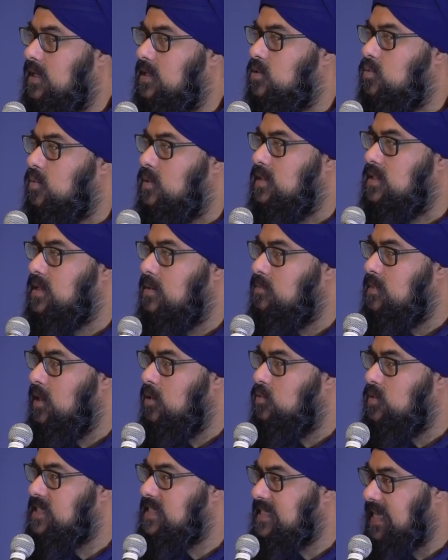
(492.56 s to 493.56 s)
days when
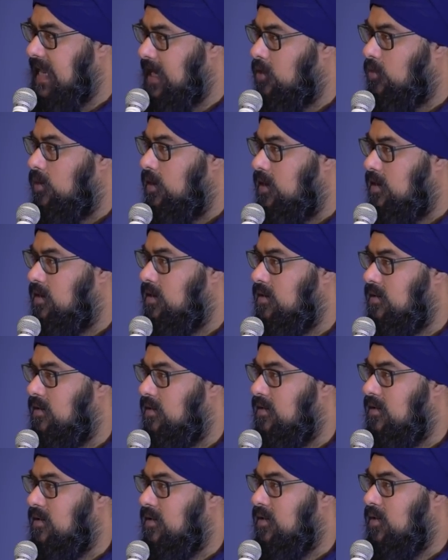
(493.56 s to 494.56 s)
something was sacred,
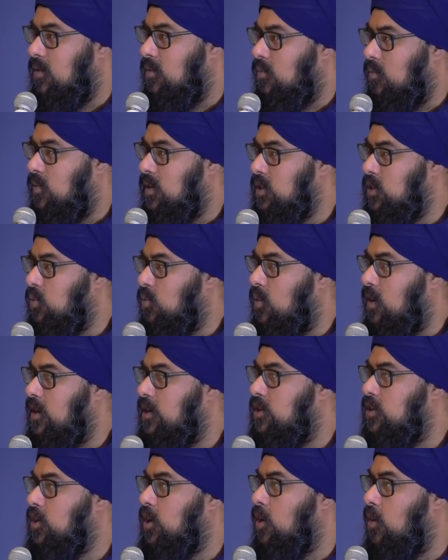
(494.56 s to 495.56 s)
when you
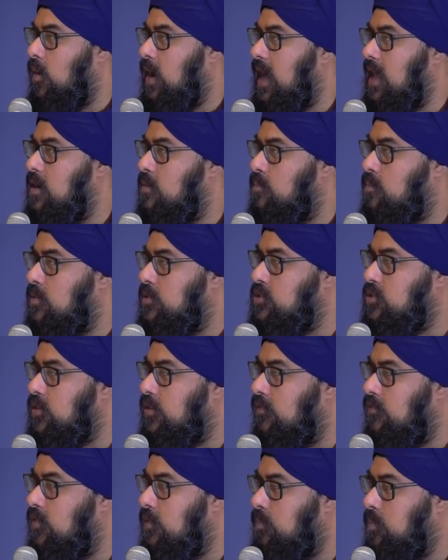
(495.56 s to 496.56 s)
wanted to go ahead and
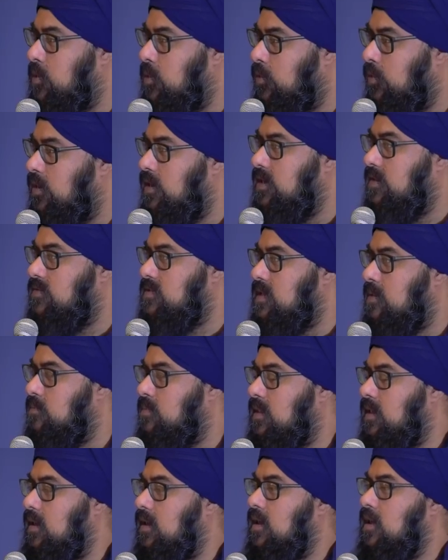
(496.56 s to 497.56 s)
preserve the purity of
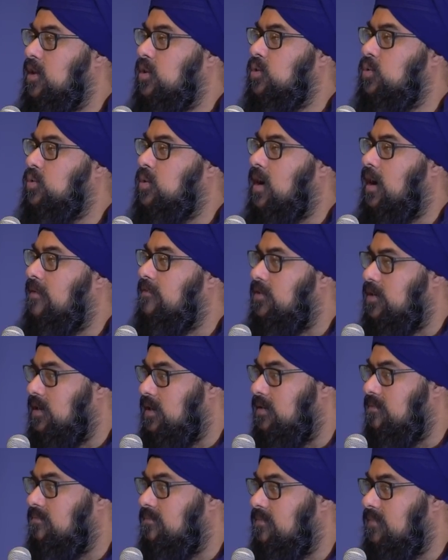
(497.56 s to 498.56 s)
something, you covered
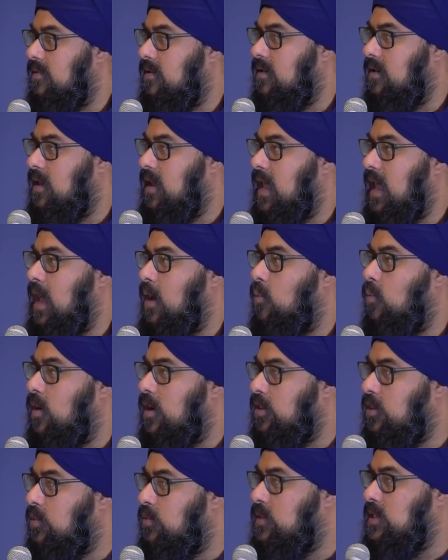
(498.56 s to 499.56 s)
it. And
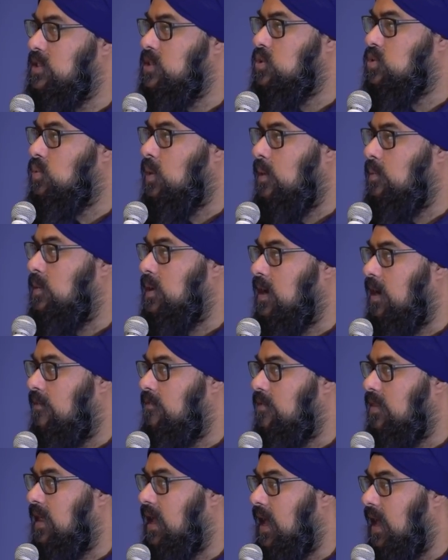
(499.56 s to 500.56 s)
one of the reasons why we
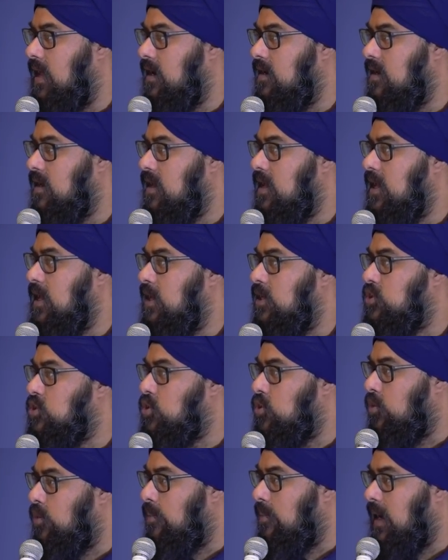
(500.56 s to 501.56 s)
cover the head is
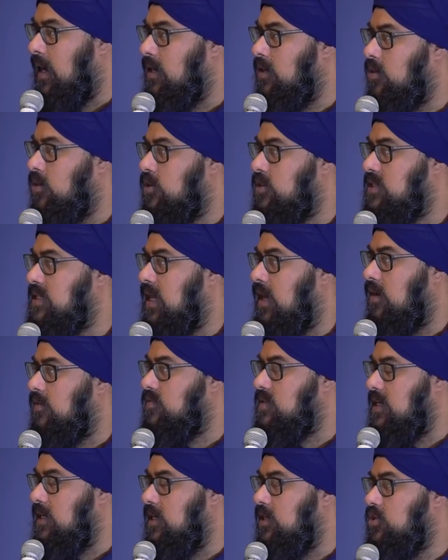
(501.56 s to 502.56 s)
to remind
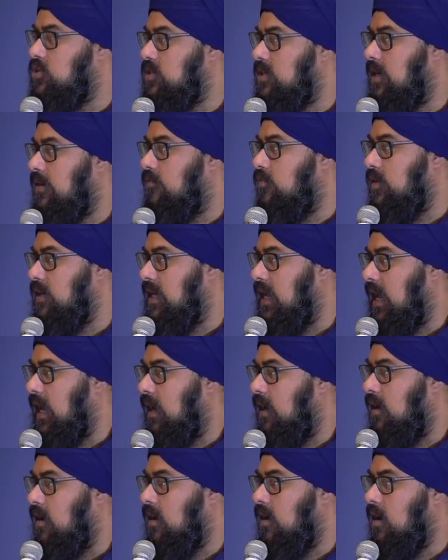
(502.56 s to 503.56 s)
ourselves each and every
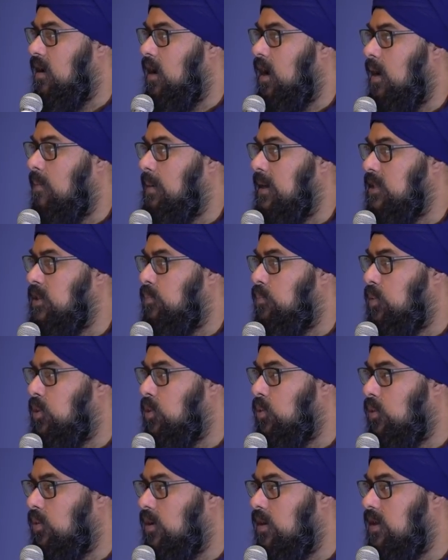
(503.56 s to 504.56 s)
day about the
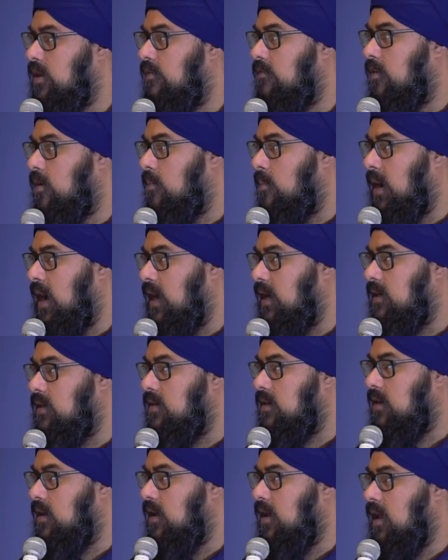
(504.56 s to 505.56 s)
purity of our
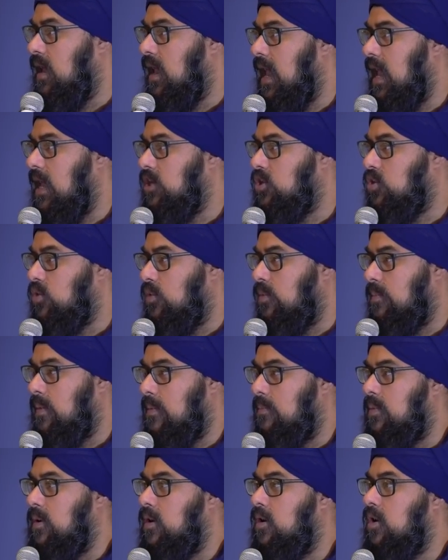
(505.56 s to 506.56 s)
mind and to
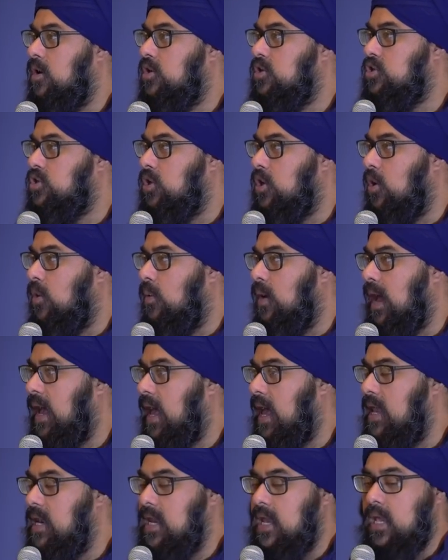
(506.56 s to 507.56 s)
remember to go
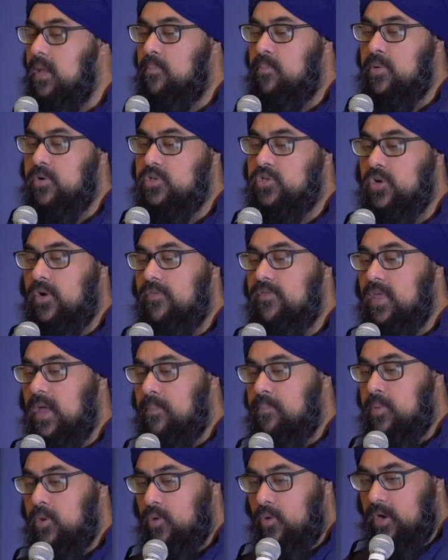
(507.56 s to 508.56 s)
ahead and preserve
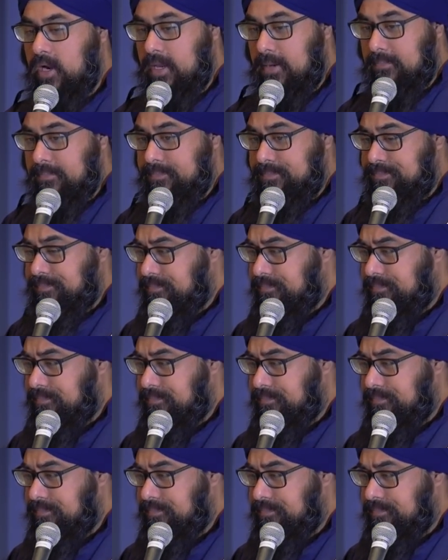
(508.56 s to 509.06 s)
that purity.